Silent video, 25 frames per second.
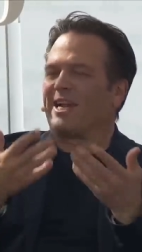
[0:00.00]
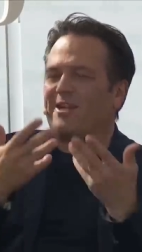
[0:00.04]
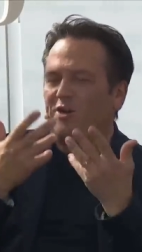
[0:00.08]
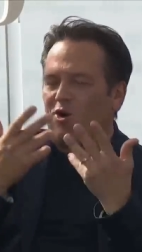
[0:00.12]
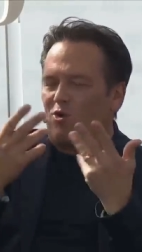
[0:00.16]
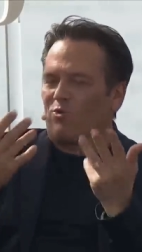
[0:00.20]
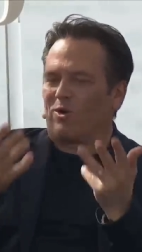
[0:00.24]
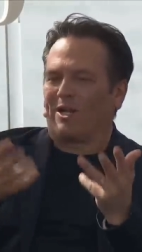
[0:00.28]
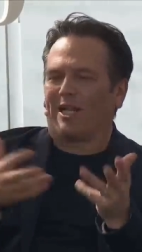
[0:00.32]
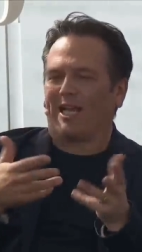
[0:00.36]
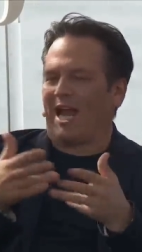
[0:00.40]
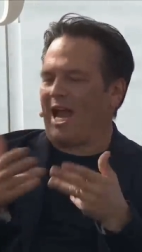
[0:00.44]
I
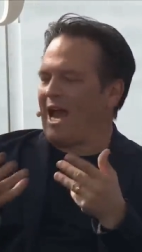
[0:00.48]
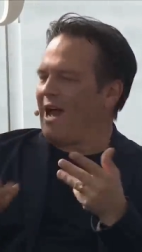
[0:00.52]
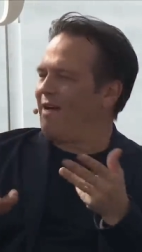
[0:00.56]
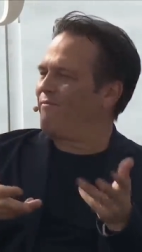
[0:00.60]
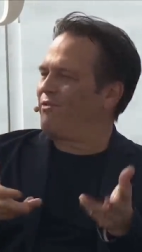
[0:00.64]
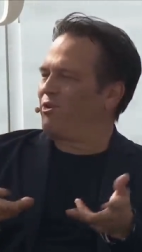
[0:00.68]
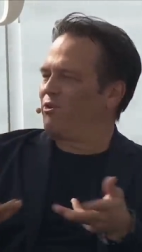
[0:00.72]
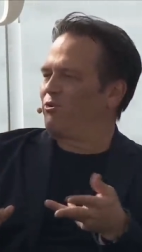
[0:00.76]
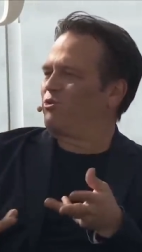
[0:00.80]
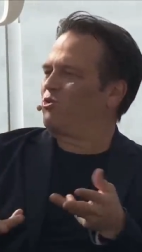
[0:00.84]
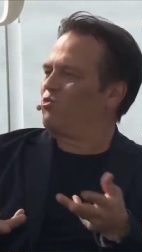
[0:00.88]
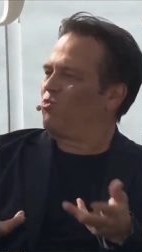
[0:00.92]
don't really
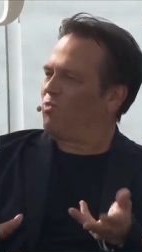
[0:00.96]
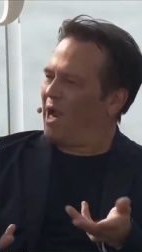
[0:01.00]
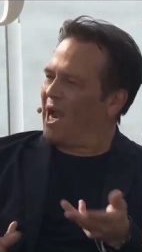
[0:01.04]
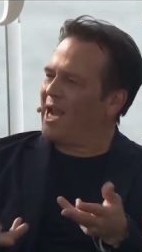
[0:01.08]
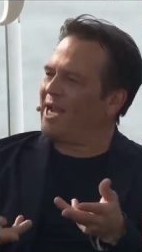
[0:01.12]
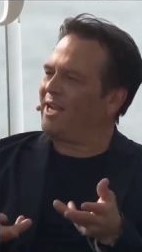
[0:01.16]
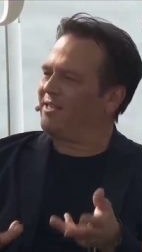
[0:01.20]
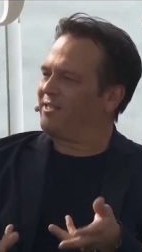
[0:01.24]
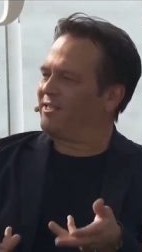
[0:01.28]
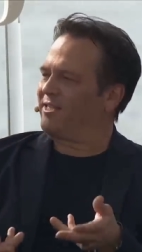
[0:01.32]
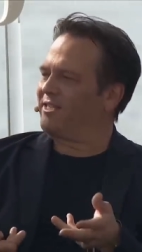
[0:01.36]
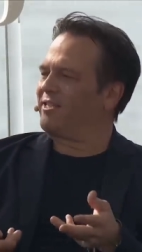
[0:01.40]
have those
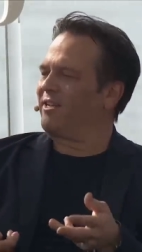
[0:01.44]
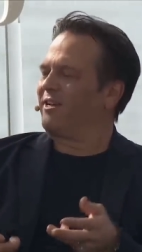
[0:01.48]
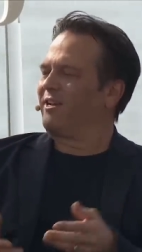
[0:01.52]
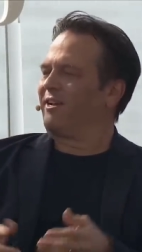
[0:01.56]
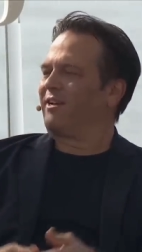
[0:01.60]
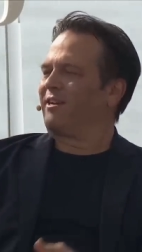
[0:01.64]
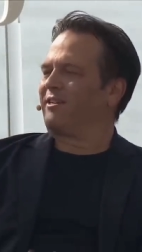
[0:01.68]
rights